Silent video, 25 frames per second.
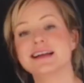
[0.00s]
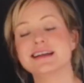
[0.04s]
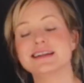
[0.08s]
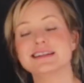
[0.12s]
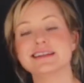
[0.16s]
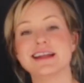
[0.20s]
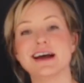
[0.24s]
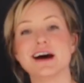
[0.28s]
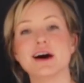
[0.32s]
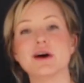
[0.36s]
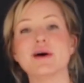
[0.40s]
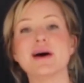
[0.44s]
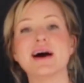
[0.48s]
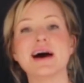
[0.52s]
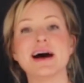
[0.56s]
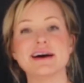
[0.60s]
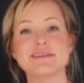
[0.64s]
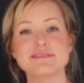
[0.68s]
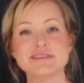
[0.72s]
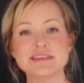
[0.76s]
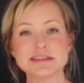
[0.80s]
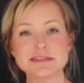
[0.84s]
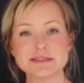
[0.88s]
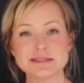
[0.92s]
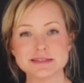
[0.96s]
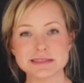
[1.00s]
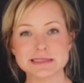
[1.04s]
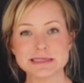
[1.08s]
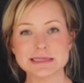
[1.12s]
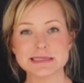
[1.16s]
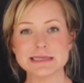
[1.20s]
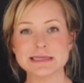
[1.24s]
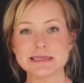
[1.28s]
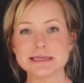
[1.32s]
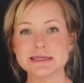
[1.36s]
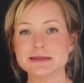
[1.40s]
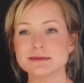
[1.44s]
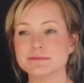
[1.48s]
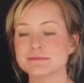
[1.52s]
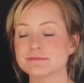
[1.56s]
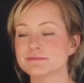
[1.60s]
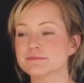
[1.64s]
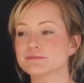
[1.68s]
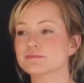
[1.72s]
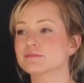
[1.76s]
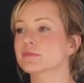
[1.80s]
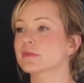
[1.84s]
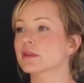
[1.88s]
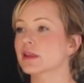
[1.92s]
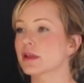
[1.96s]
Now, obviously,
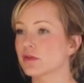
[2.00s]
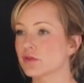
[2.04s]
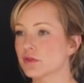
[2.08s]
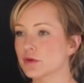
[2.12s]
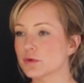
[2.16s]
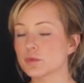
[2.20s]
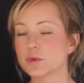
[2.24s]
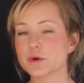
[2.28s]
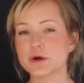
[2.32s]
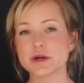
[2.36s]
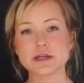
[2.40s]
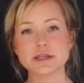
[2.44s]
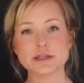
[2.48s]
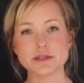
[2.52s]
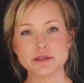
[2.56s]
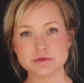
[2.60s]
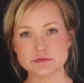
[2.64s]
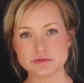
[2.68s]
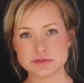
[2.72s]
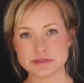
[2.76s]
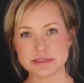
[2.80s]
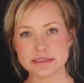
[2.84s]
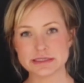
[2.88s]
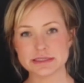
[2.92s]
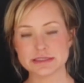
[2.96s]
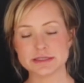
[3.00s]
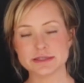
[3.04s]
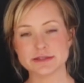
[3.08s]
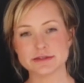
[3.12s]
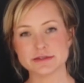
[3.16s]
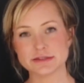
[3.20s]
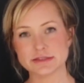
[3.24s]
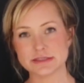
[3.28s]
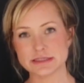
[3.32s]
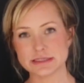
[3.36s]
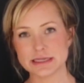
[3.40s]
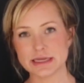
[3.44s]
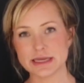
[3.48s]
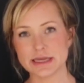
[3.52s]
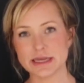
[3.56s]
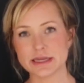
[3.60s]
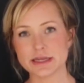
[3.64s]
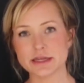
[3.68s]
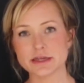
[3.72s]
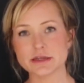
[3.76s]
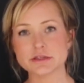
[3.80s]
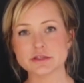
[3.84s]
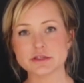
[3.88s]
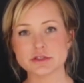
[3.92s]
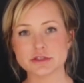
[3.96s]
the work you've seen here
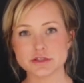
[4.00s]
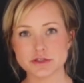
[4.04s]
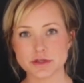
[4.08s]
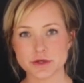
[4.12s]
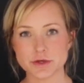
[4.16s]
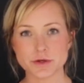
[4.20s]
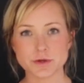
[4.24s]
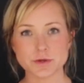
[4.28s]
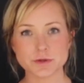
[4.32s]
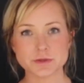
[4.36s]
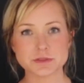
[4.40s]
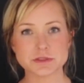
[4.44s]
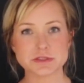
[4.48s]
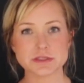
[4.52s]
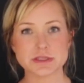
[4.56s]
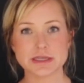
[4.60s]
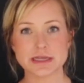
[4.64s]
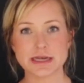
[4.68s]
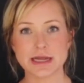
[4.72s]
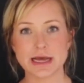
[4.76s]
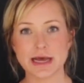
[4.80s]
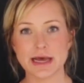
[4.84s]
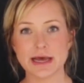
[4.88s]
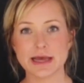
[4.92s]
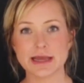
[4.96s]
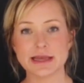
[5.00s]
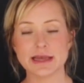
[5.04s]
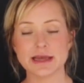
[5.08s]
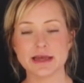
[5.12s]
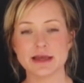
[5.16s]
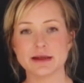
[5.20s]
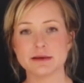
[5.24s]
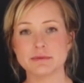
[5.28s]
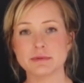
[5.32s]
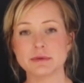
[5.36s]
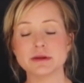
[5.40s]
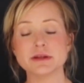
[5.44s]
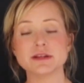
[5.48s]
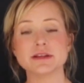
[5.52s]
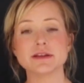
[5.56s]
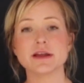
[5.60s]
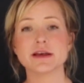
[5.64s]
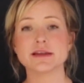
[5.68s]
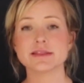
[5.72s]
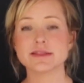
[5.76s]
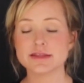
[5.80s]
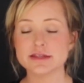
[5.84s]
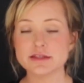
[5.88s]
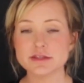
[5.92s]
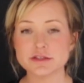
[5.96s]
today shows that I am
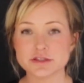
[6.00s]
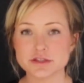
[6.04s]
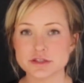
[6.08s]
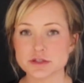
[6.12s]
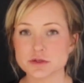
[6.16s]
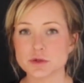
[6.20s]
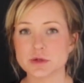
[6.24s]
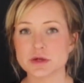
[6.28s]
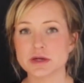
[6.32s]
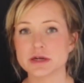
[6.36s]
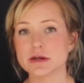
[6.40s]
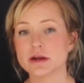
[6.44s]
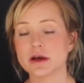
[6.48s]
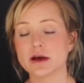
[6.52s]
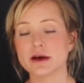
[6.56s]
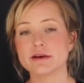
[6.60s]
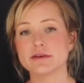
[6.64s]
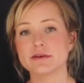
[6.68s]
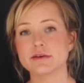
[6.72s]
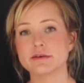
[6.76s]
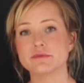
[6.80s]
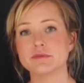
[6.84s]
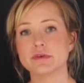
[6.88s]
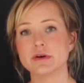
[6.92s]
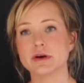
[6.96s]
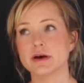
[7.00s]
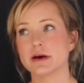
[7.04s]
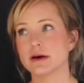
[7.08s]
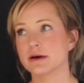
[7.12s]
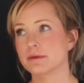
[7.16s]
nothing short of a